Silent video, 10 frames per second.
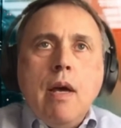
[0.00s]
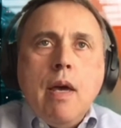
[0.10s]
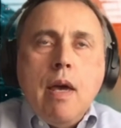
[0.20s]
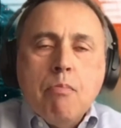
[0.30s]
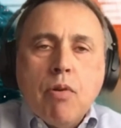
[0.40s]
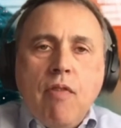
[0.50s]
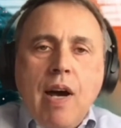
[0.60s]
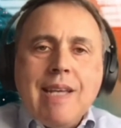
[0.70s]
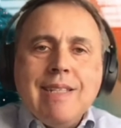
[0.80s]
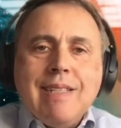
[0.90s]

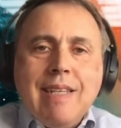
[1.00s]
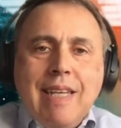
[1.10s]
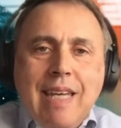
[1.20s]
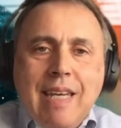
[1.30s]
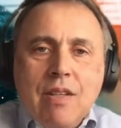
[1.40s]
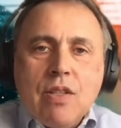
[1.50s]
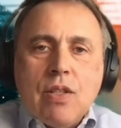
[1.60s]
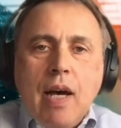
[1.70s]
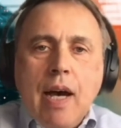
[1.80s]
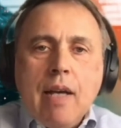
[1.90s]
improvise
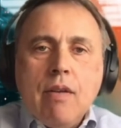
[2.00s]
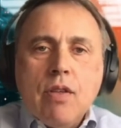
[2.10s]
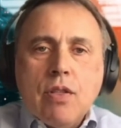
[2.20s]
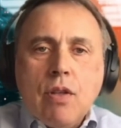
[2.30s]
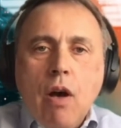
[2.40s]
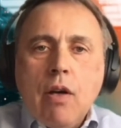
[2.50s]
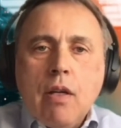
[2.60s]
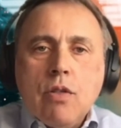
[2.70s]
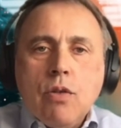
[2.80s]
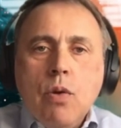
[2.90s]
inside the
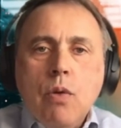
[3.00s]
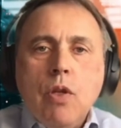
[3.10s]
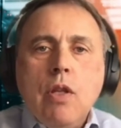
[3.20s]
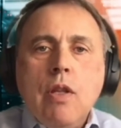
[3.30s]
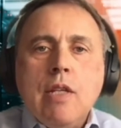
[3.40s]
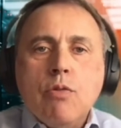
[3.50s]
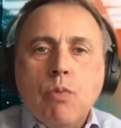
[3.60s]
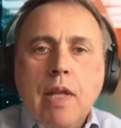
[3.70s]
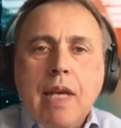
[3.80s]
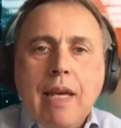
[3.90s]
socket. So it's
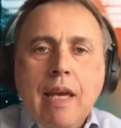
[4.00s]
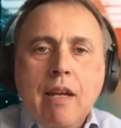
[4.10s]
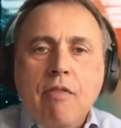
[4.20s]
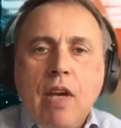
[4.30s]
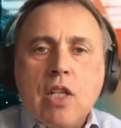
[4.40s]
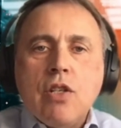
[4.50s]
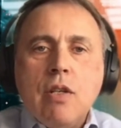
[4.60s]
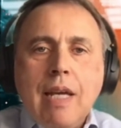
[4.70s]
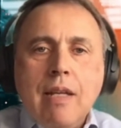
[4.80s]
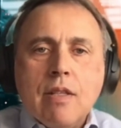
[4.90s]
really
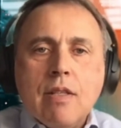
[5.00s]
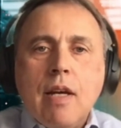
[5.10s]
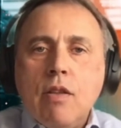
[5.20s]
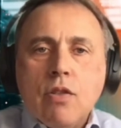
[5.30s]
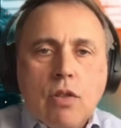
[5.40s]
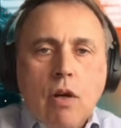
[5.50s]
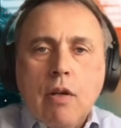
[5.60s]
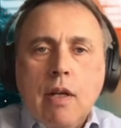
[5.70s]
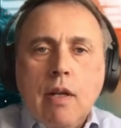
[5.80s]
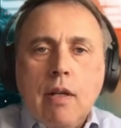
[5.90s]
innovation inside the
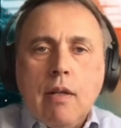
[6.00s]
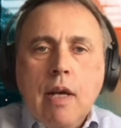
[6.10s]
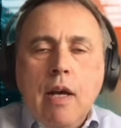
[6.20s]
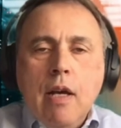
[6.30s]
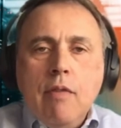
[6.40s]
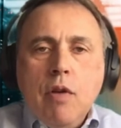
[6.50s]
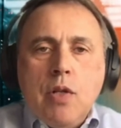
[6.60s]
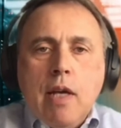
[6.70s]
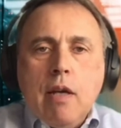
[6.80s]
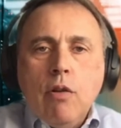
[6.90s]
socket. If you
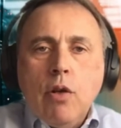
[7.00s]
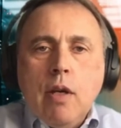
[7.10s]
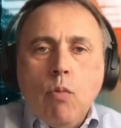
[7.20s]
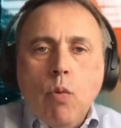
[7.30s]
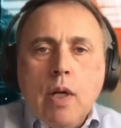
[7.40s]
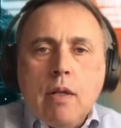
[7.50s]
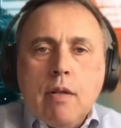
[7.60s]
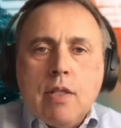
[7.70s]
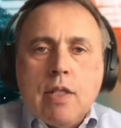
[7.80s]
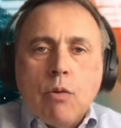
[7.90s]
take a look at what
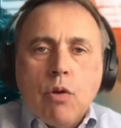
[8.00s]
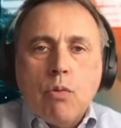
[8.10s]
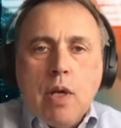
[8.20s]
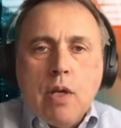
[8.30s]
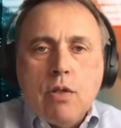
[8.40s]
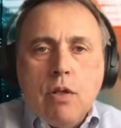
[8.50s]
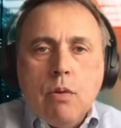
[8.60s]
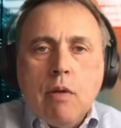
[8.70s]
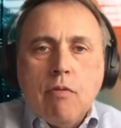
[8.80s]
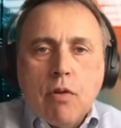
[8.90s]
South Korea is
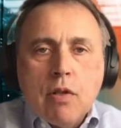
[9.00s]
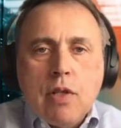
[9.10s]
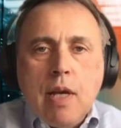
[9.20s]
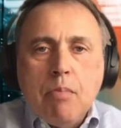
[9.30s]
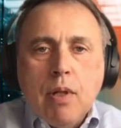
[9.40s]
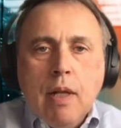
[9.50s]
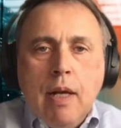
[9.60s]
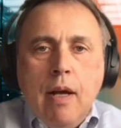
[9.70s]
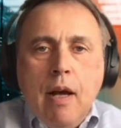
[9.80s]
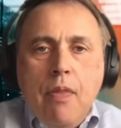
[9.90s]
doing, for example,
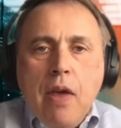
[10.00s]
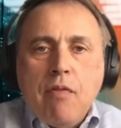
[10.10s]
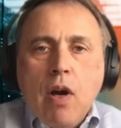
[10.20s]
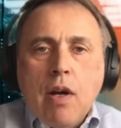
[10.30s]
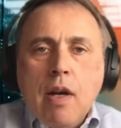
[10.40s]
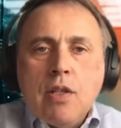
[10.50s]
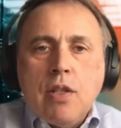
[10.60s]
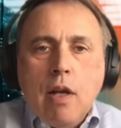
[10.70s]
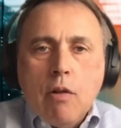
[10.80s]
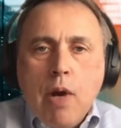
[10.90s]
they've got an
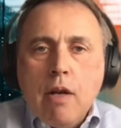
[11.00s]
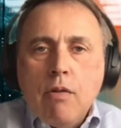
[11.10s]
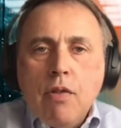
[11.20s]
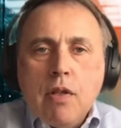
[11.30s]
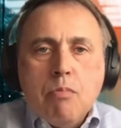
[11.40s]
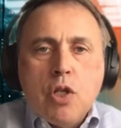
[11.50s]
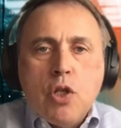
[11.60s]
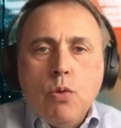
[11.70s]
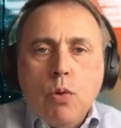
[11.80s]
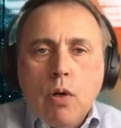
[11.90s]
accelerator that's
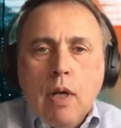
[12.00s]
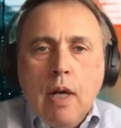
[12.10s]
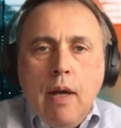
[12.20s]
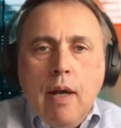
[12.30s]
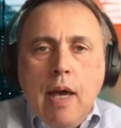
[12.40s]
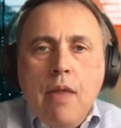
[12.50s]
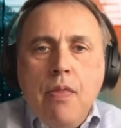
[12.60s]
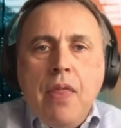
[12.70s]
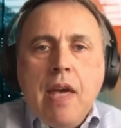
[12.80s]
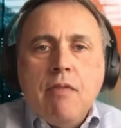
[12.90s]
mature, and
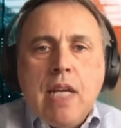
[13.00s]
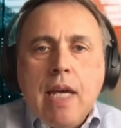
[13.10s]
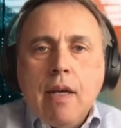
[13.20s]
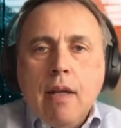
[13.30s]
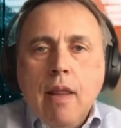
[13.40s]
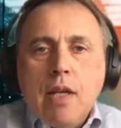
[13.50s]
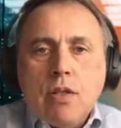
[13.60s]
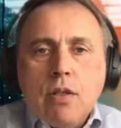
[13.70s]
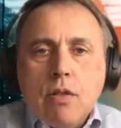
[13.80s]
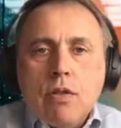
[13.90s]
they've taken a
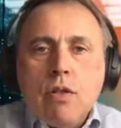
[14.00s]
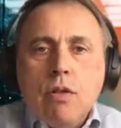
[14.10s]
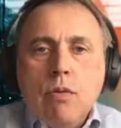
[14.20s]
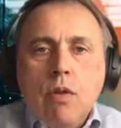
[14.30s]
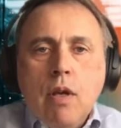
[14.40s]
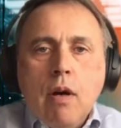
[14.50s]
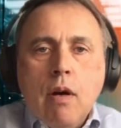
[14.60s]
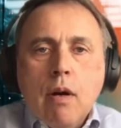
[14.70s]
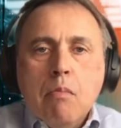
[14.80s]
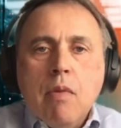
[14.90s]
license to the
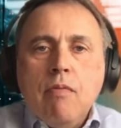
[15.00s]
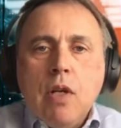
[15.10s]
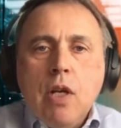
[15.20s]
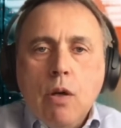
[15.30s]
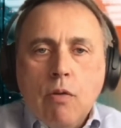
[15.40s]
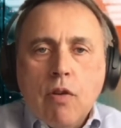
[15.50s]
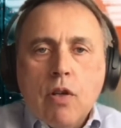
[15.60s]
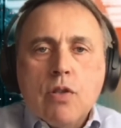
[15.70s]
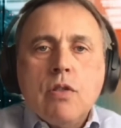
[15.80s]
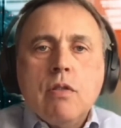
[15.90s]
ARM
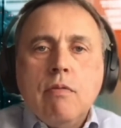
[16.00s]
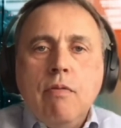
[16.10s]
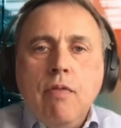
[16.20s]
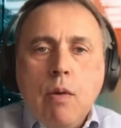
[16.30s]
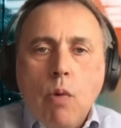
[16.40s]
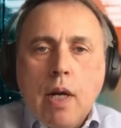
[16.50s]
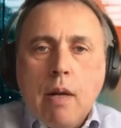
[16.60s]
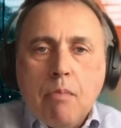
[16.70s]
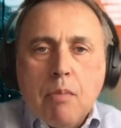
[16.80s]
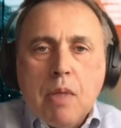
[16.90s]
Neoverse V1
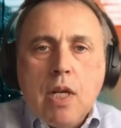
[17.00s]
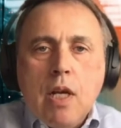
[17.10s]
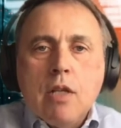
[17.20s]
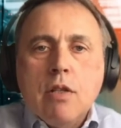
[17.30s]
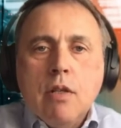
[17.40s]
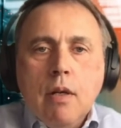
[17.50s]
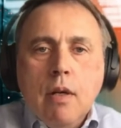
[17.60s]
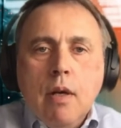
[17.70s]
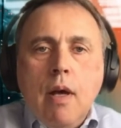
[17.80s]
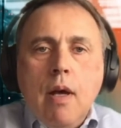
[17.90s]
implementation,
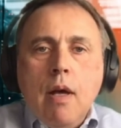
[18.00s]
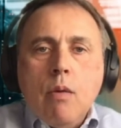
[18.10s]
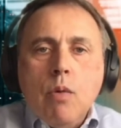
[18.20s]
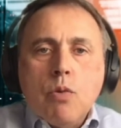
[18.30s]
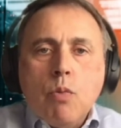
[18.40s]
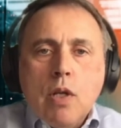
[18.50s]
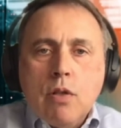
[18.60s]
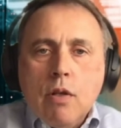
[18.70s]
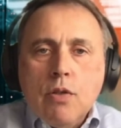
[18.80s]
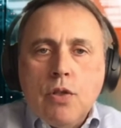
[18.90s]
which was
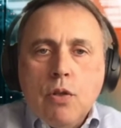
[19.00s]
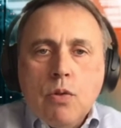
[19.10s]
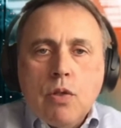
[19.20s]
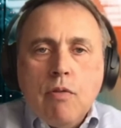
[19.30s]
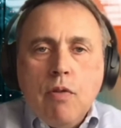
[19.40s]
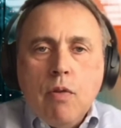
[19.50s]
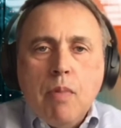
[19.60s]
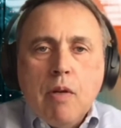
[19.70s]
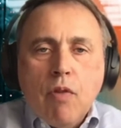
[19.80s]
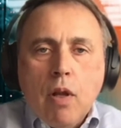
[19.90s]
called Zeus, if you've
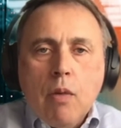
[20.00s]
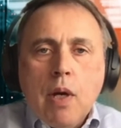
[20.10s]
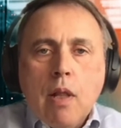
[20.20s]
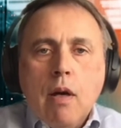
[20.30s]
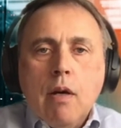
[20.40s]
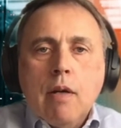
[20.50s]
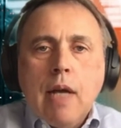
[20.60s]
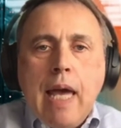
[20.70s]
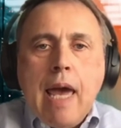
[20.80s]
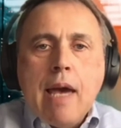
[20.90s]
been following along,
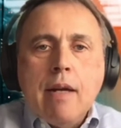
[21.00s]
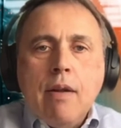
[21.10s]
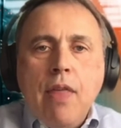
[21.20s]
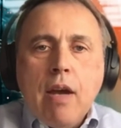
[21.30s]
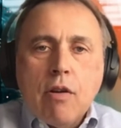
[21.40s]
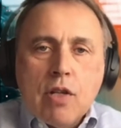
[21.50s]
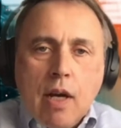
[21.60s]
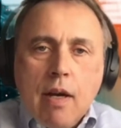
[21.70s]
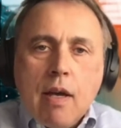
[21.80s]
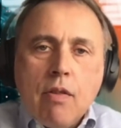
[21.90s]
and they are
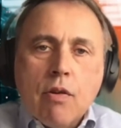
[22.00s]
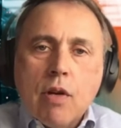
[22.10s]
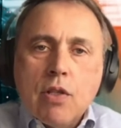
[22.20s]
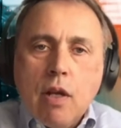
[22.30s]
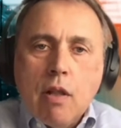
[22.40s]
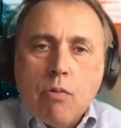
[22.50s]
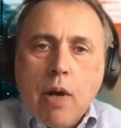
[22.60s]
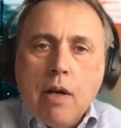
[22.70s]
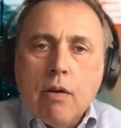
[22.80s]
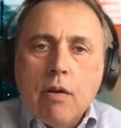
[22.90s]
tying their
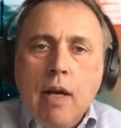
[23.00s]
accelerator